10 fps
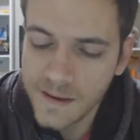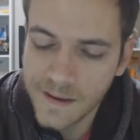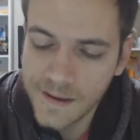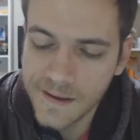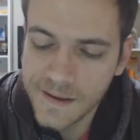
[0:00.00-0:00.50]

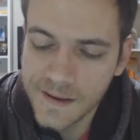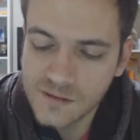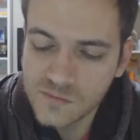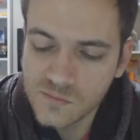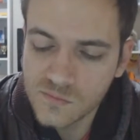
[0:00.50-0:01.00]

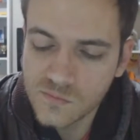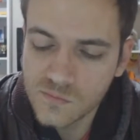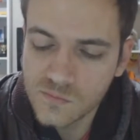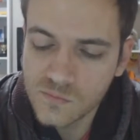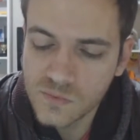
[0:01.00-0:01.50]
And
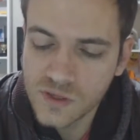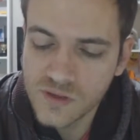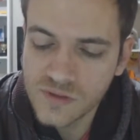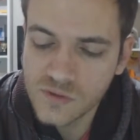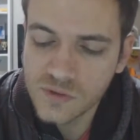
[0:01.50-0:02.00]
when
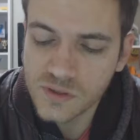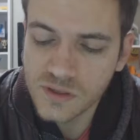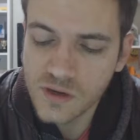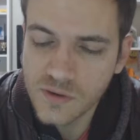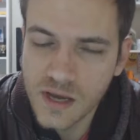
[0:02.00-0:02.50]
I
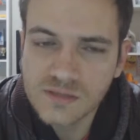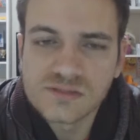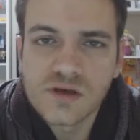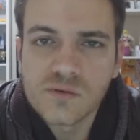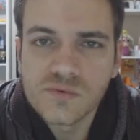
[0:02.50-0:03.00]
go
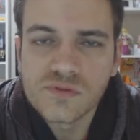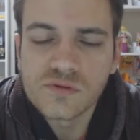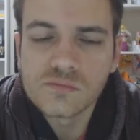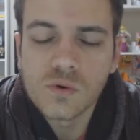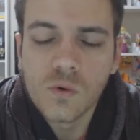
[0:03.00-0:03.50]
outside with
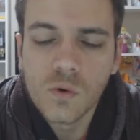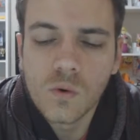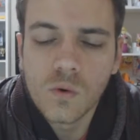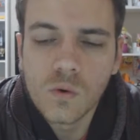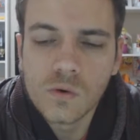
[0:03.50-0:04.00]
them,
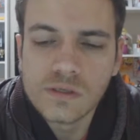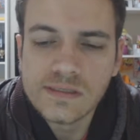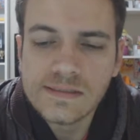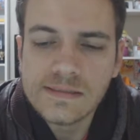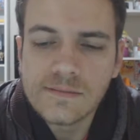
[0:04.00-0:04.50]
or